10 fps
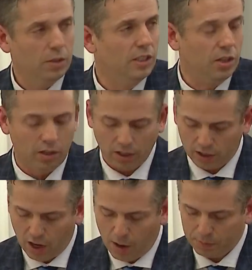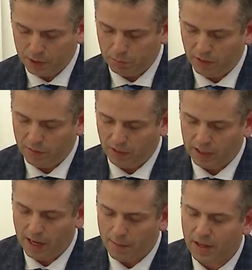is her accomplishment for
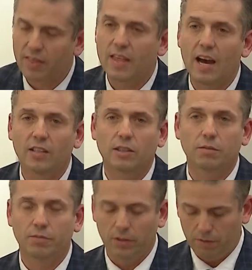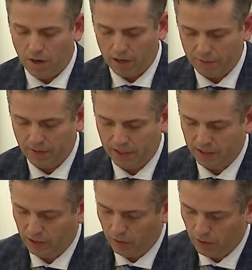climbing a 1,000-foot rock
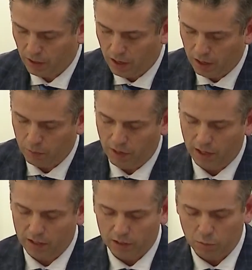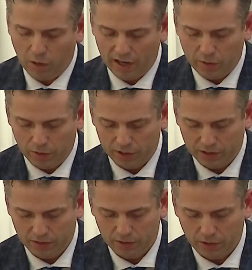face in North Conway called
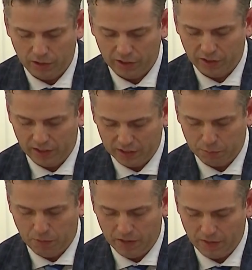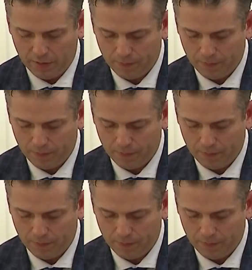Whitehorse earlier this month.